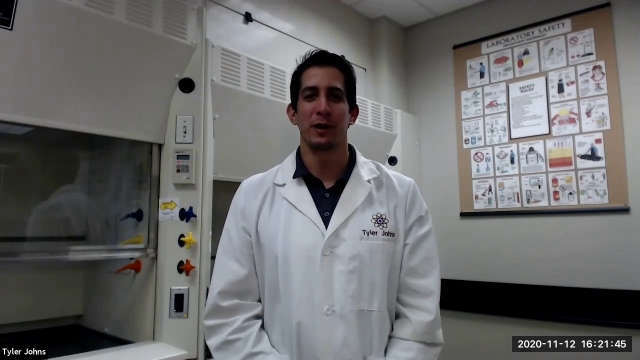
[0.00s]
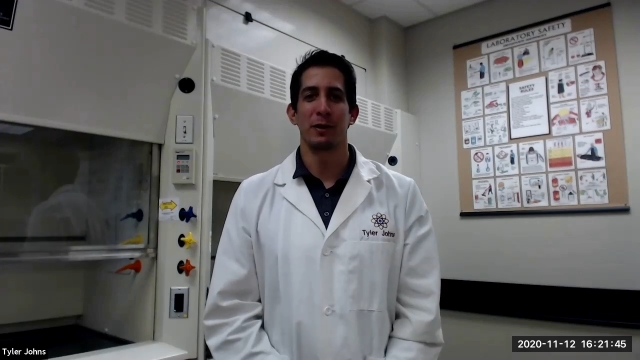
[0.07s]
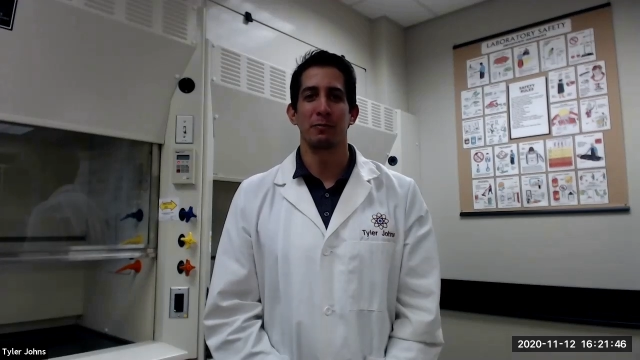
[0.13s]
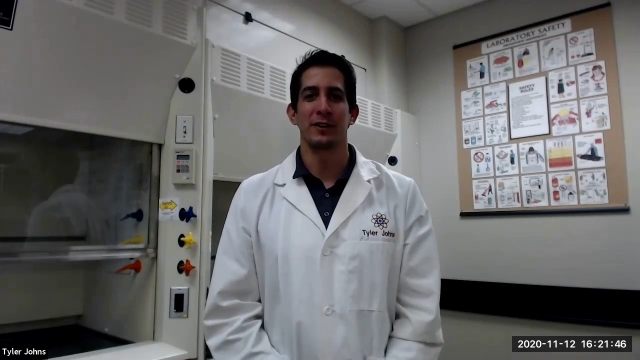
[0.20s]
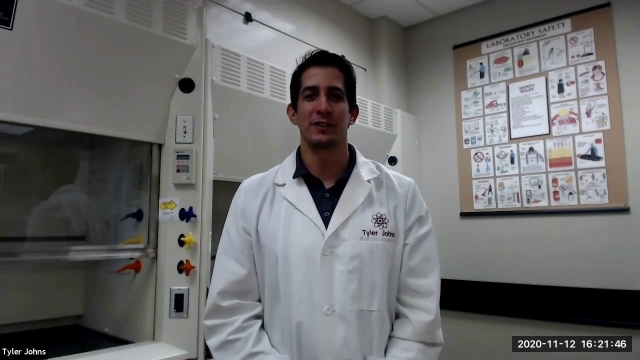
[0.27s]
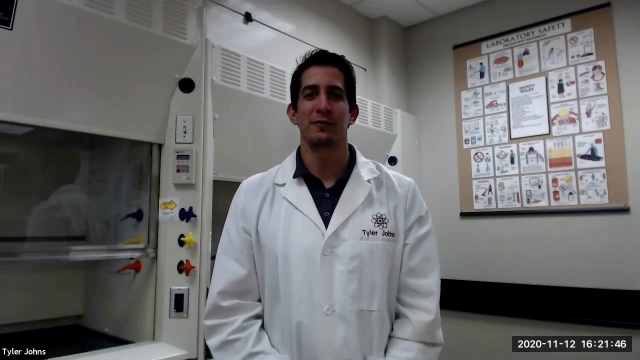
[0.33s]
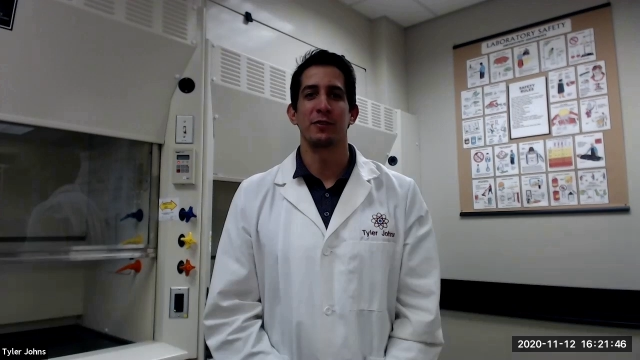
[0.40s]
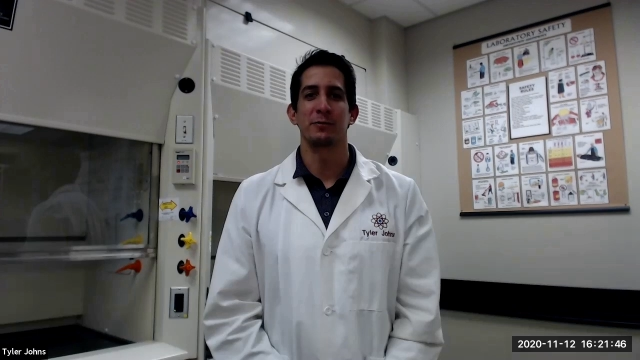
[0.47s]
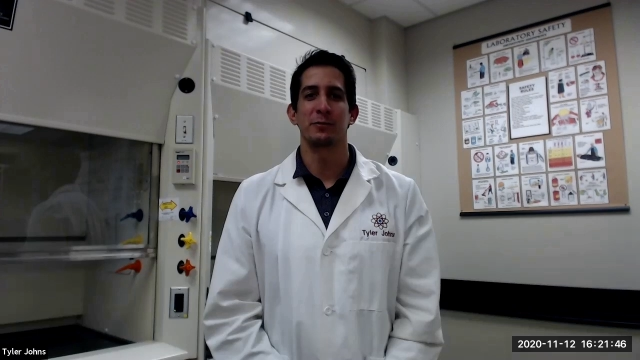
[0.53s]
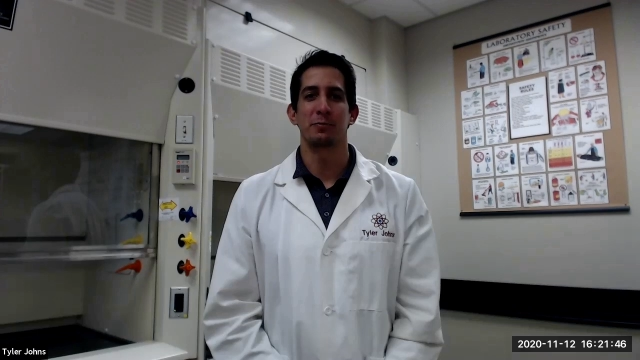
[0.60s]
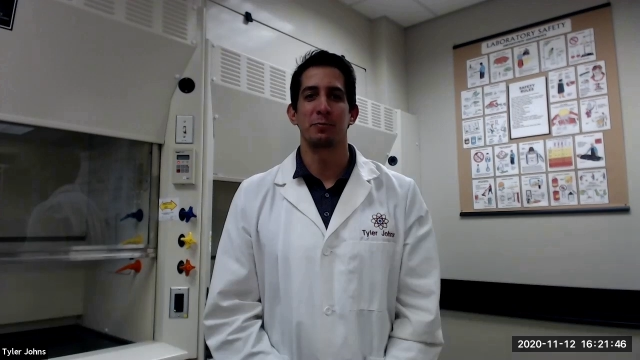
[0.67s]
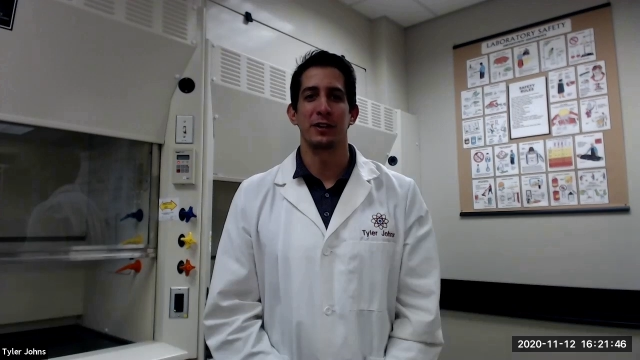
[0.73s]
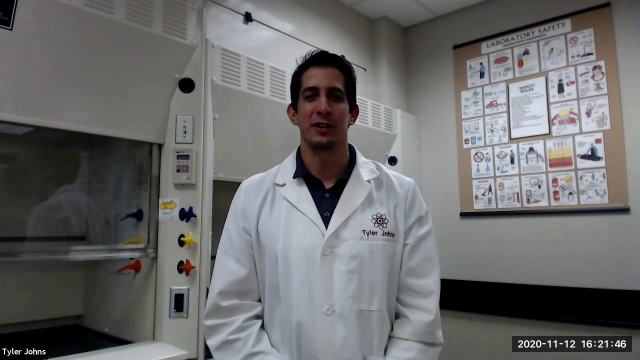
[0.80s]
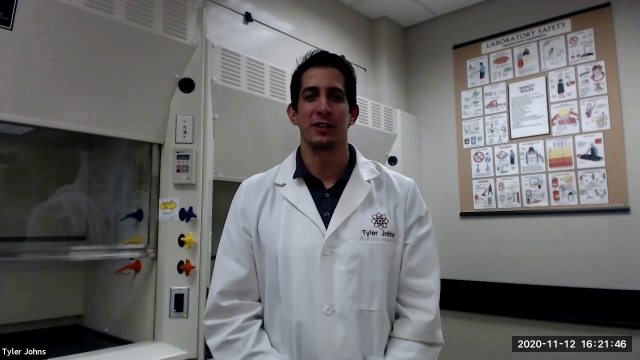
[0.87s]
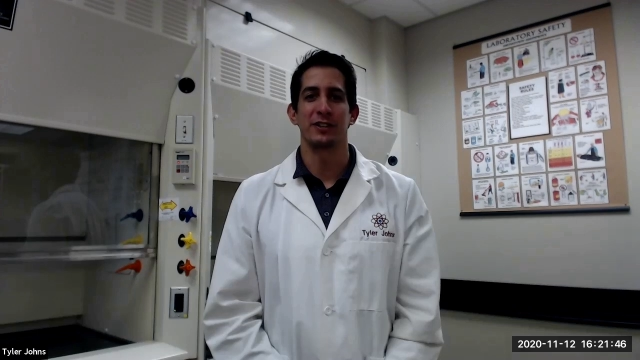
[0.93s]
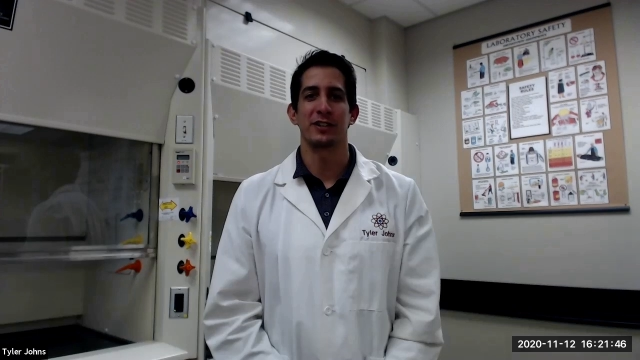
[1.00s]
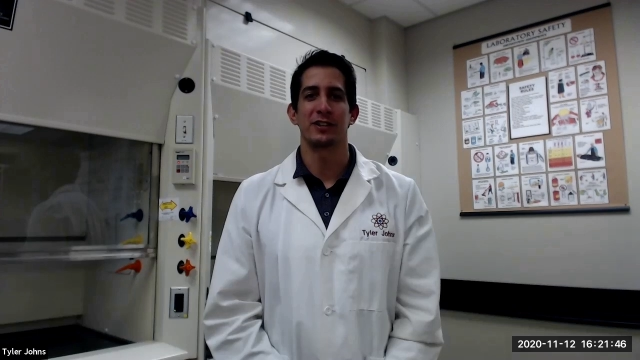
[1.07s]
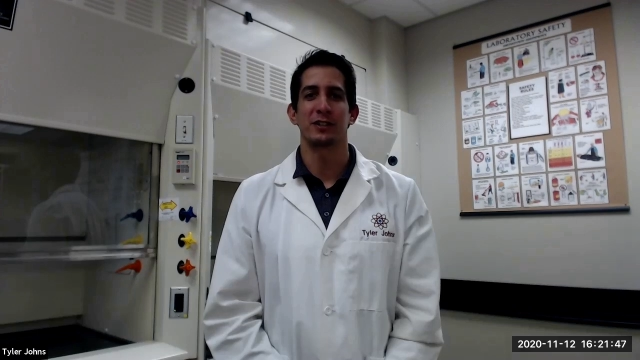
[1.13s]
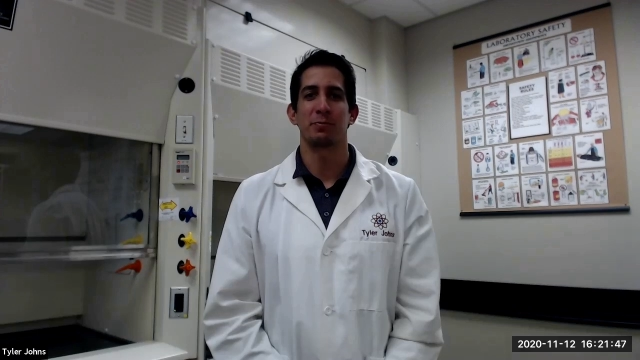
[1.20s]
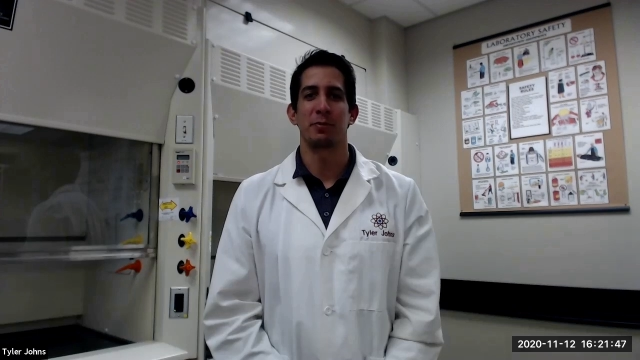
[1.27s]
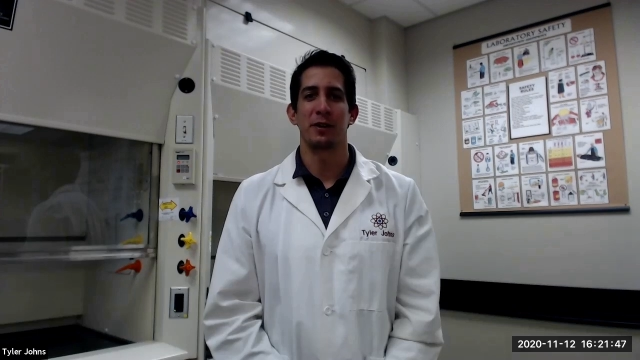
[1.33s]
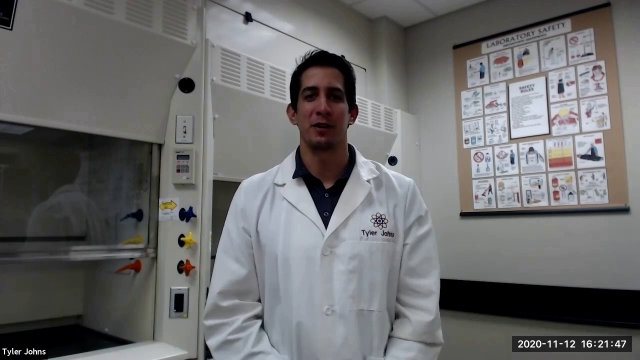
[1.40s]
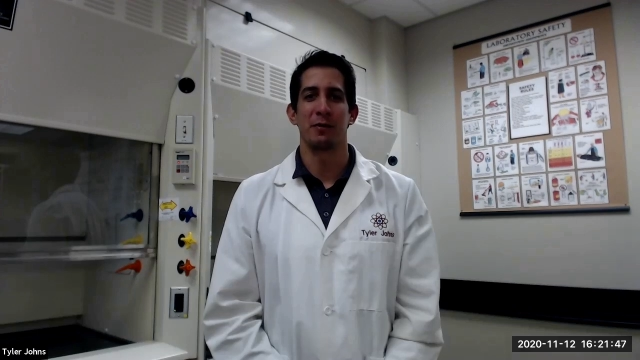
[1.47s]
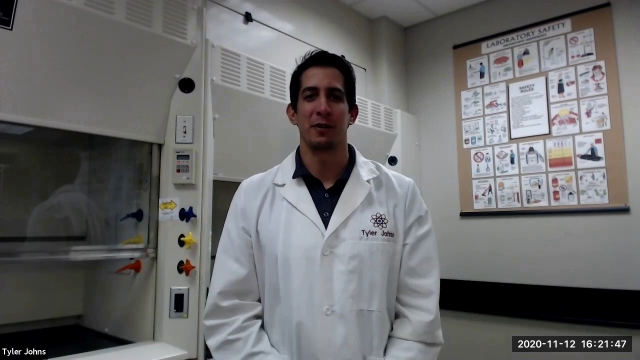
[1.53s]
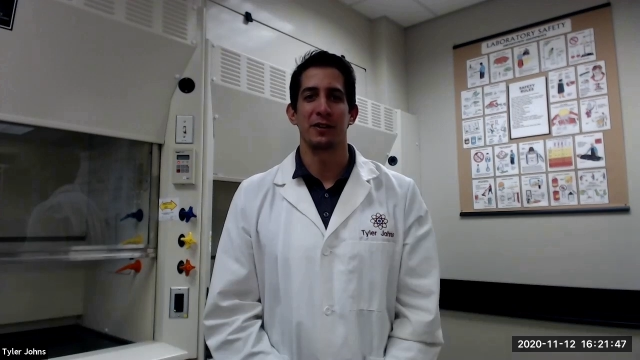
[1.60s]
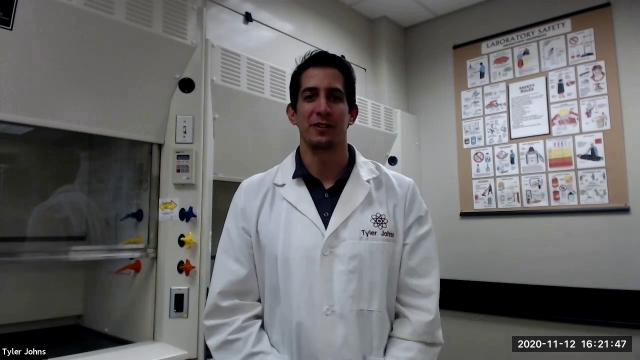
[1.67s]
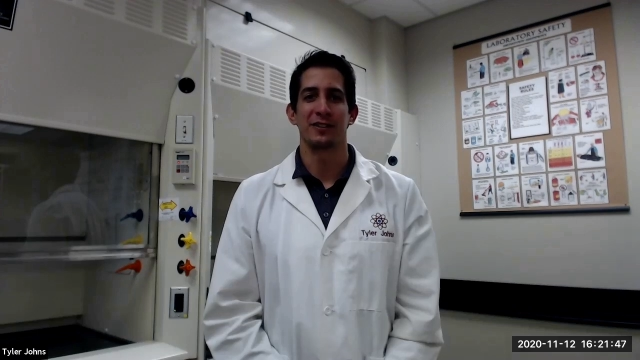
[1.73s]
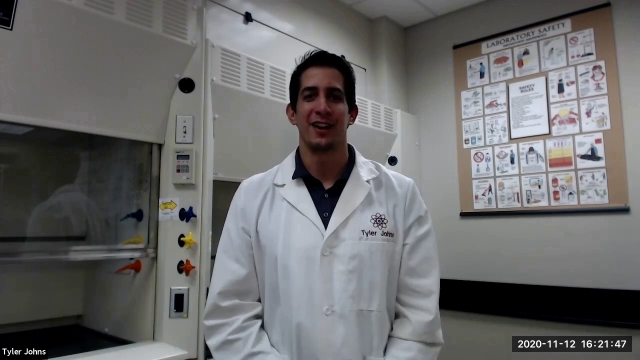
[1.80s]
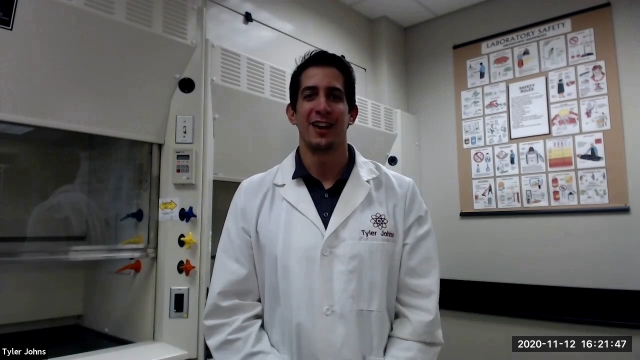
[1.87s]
pigments from spinach experiment.